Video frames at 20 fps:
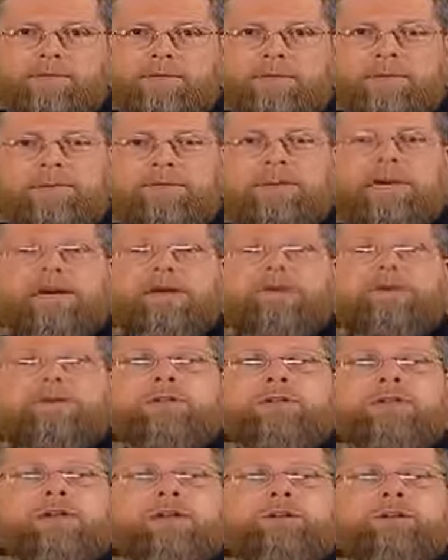And how
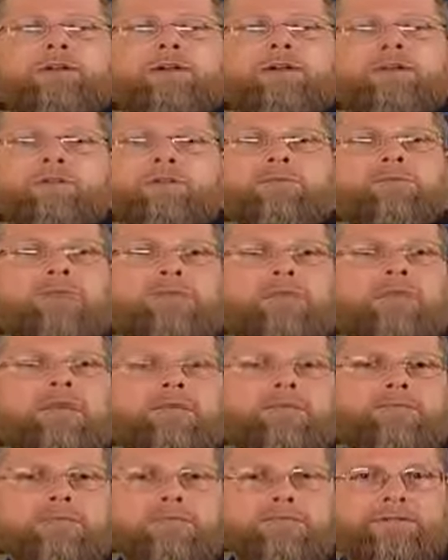could that possibly
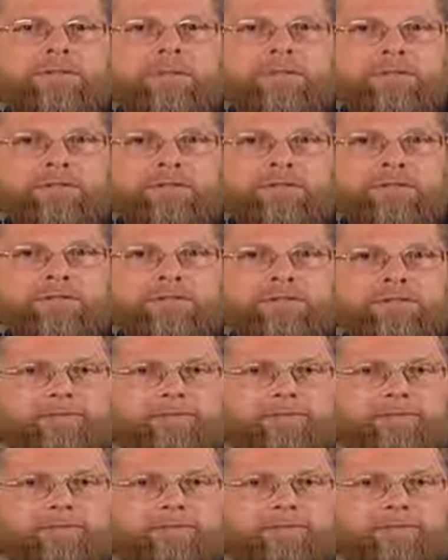have evolved?